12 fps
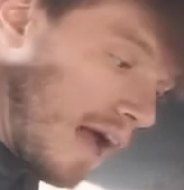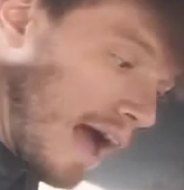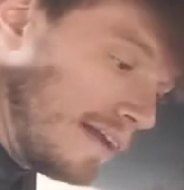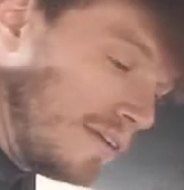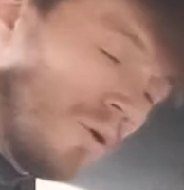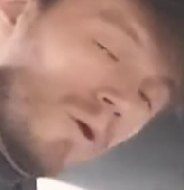
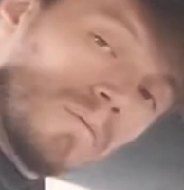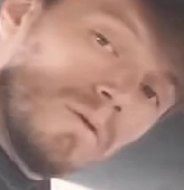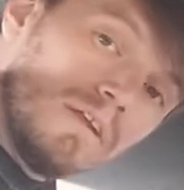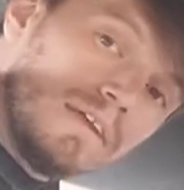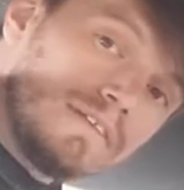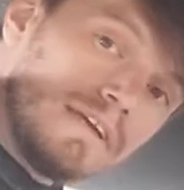I
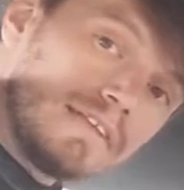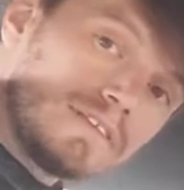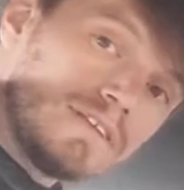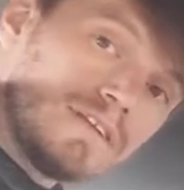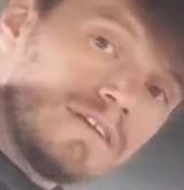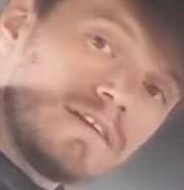normally teach
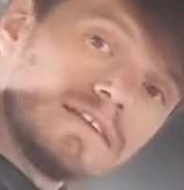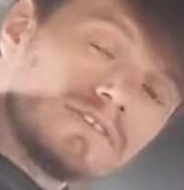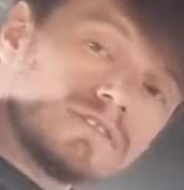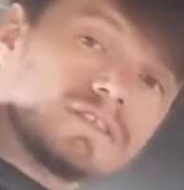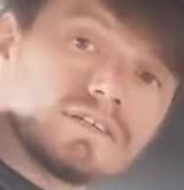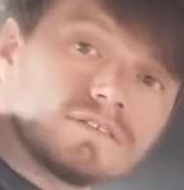in a
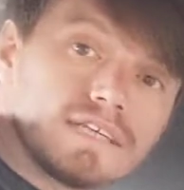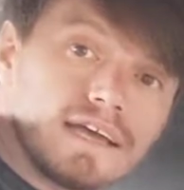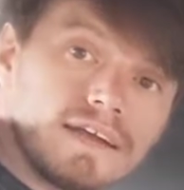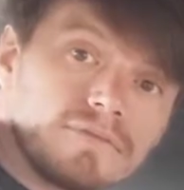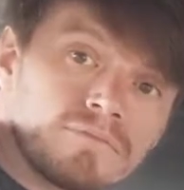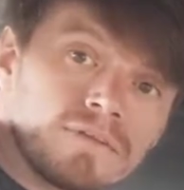detention center
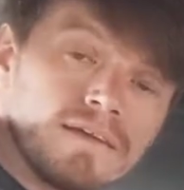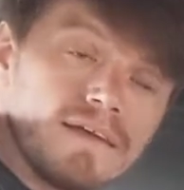setting,